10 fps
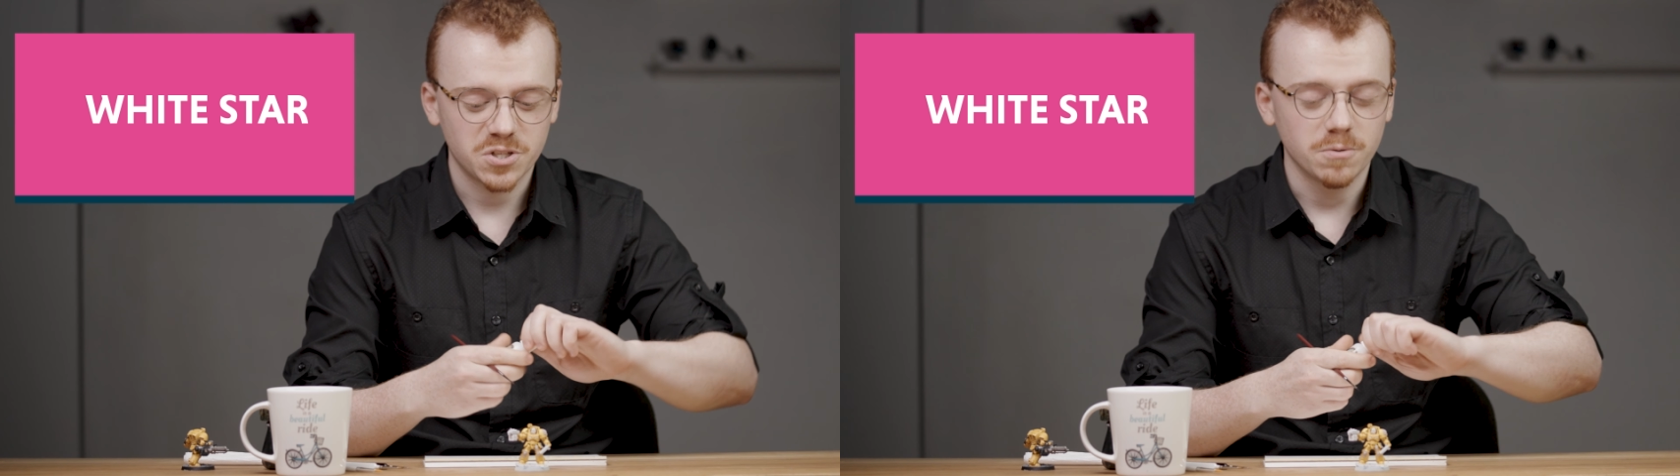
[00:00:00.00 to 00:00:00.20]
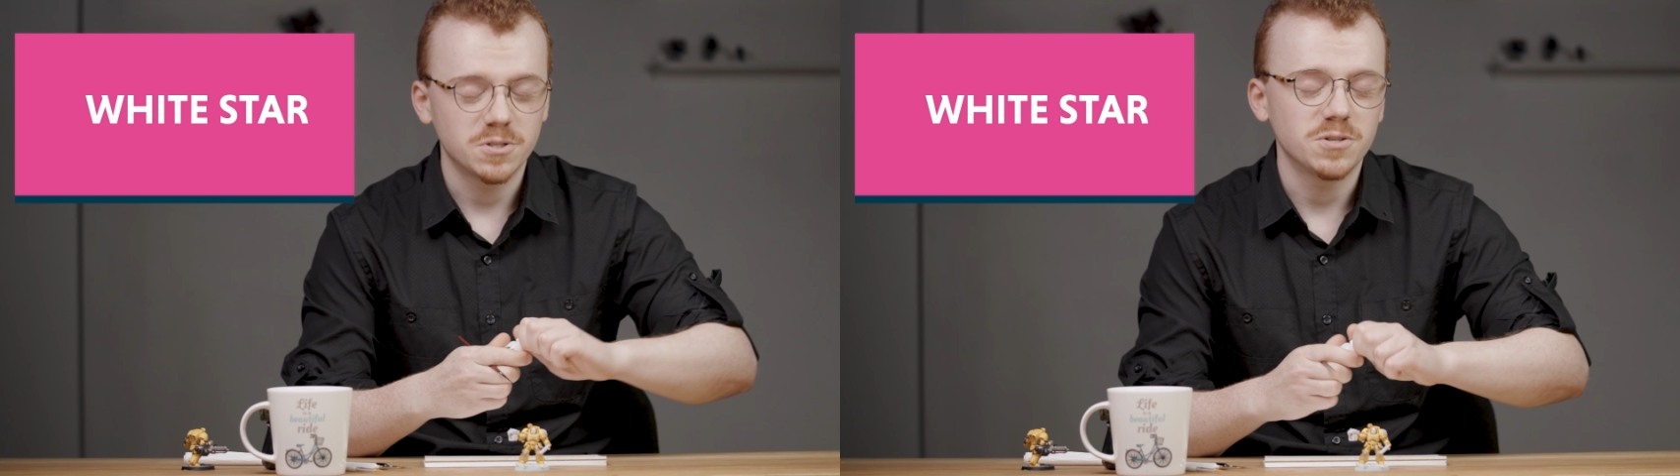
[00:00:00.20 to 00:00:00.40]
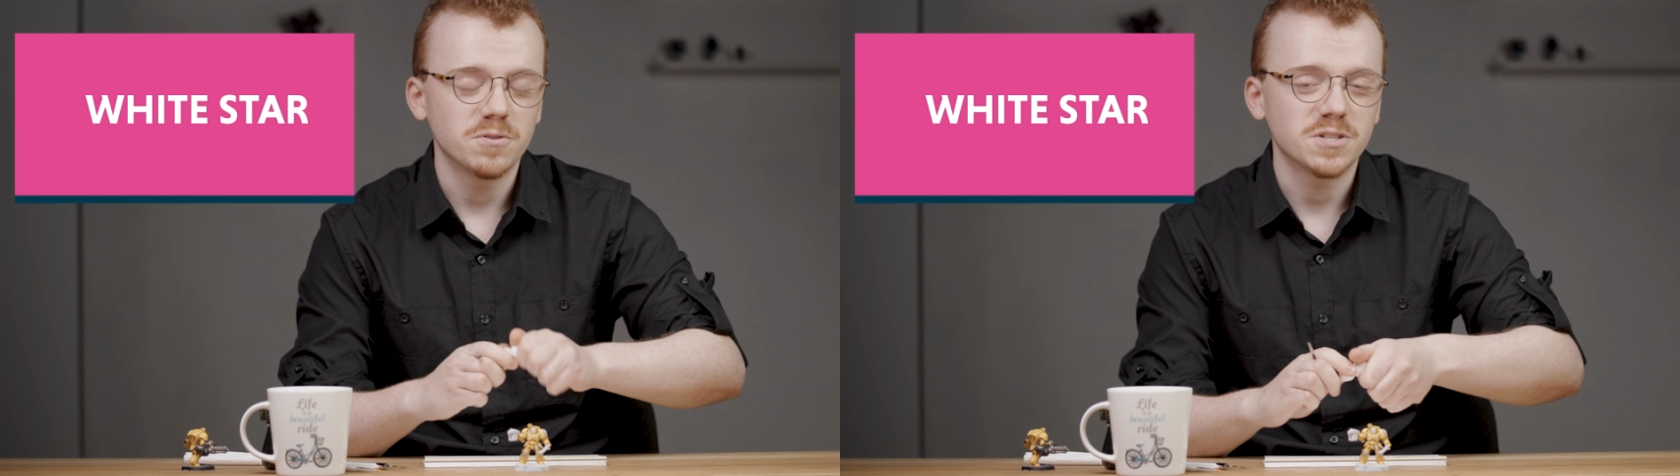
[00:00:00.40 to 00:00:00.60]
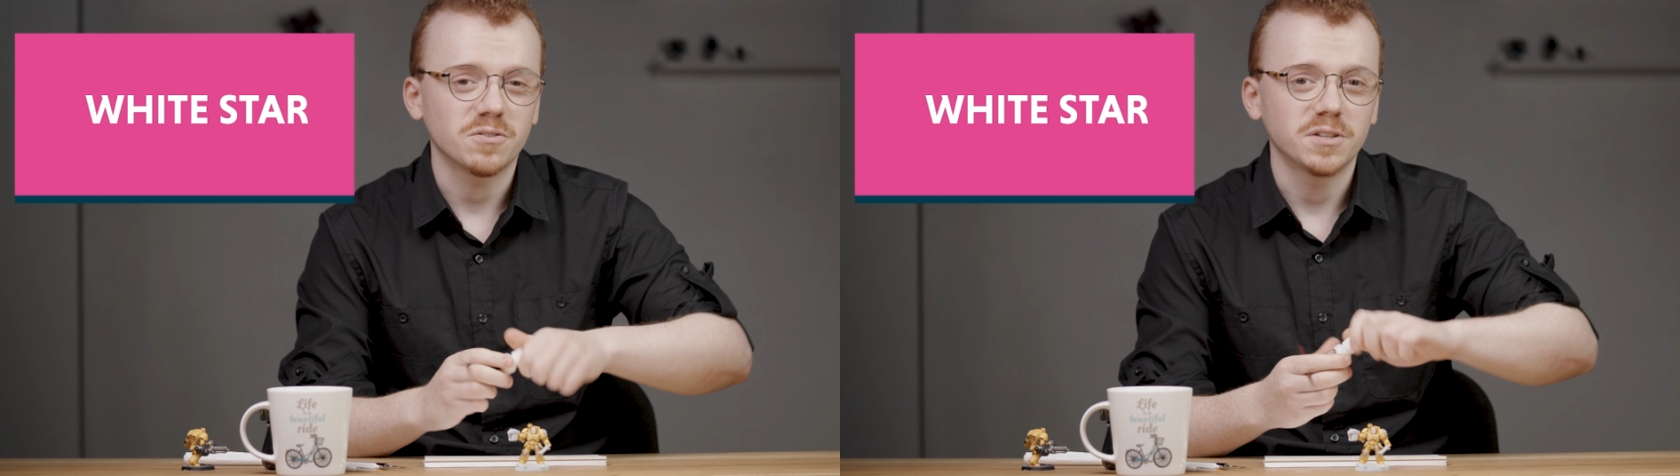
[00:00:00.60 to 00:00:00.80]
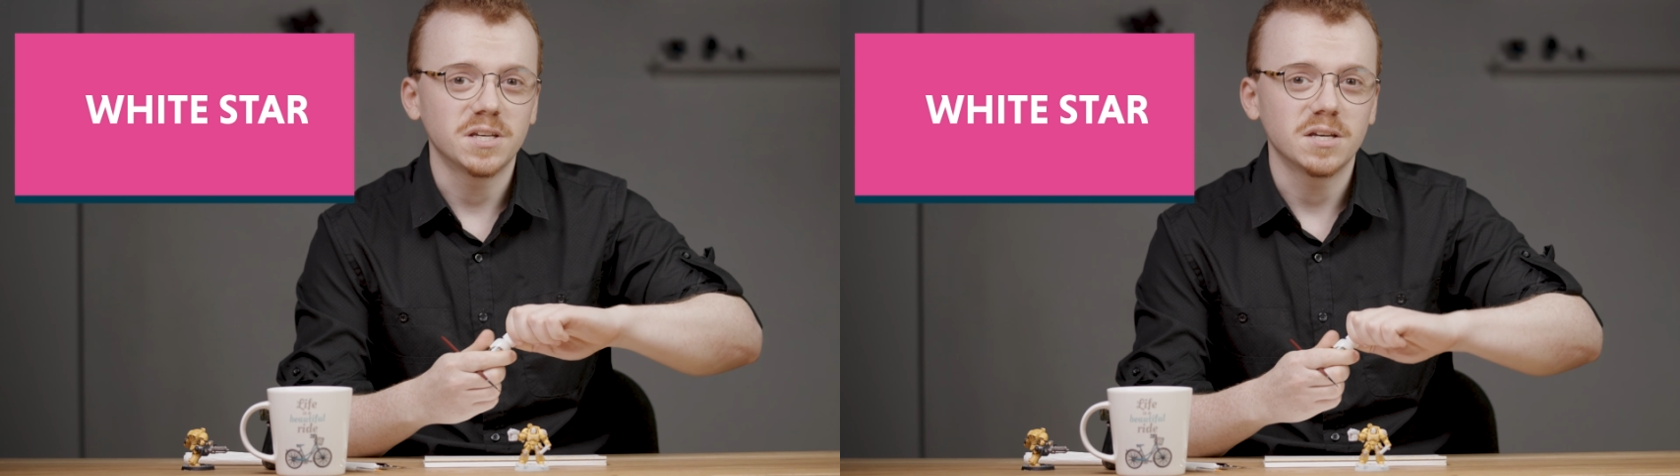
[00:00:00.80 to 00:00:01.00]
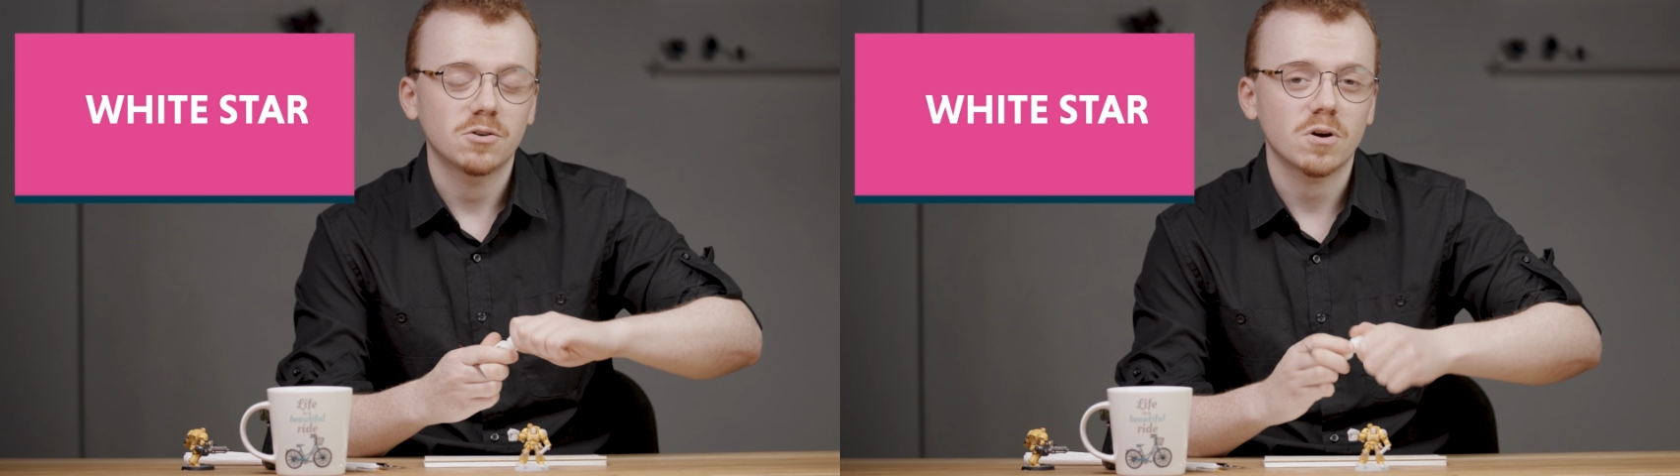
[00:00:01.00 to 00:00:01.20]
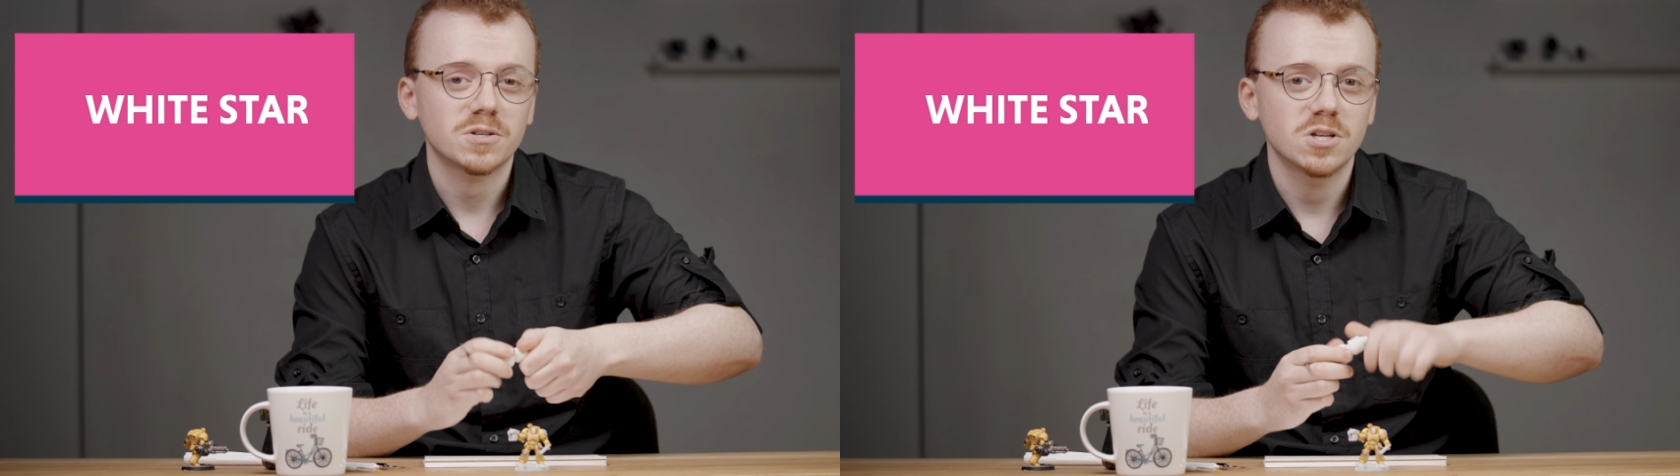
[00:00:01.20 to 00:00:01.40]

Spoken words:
going to do this on the Crux